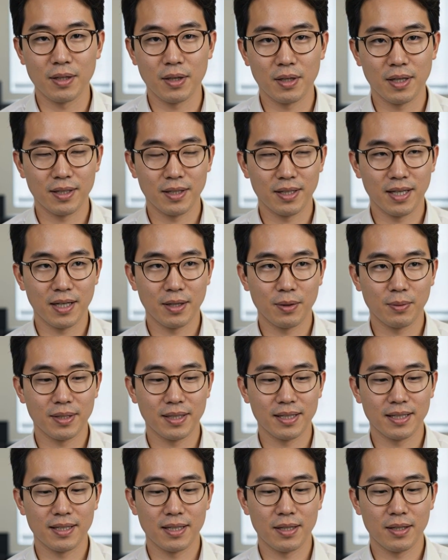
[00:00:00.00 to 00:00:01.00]
are a
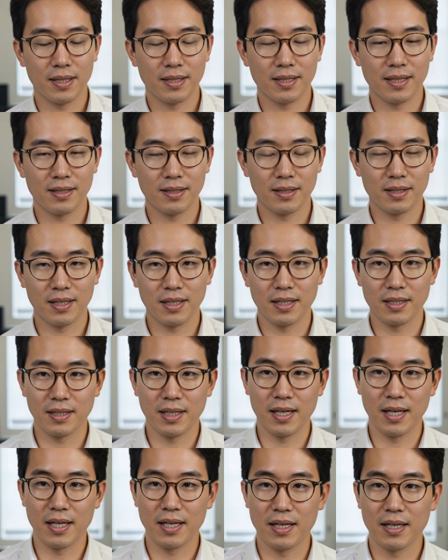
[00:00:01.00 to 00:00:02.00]
genuinely serious
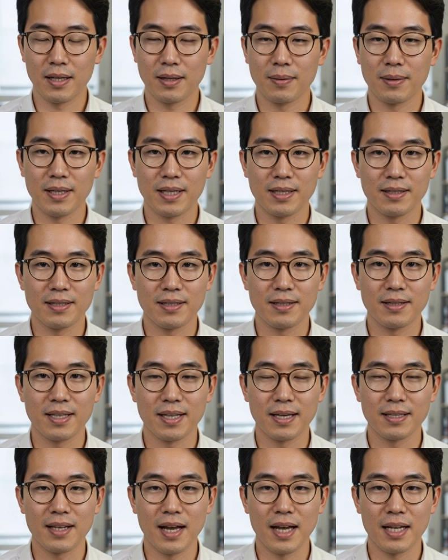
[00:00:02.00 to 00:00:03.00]
concern, because
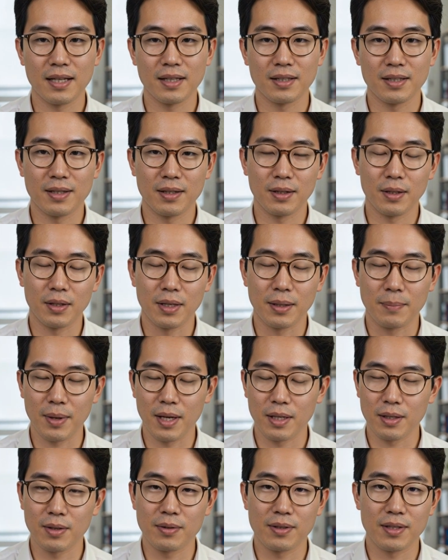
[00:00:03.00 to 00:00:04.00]
the entire security
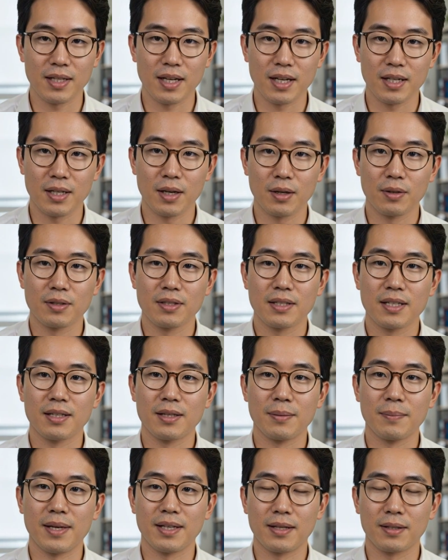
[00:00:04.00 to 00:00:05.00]
model of shared hosting
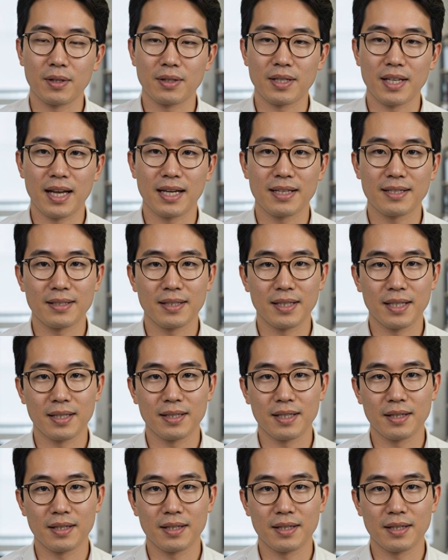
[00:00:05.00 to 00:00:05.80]
depends on isolating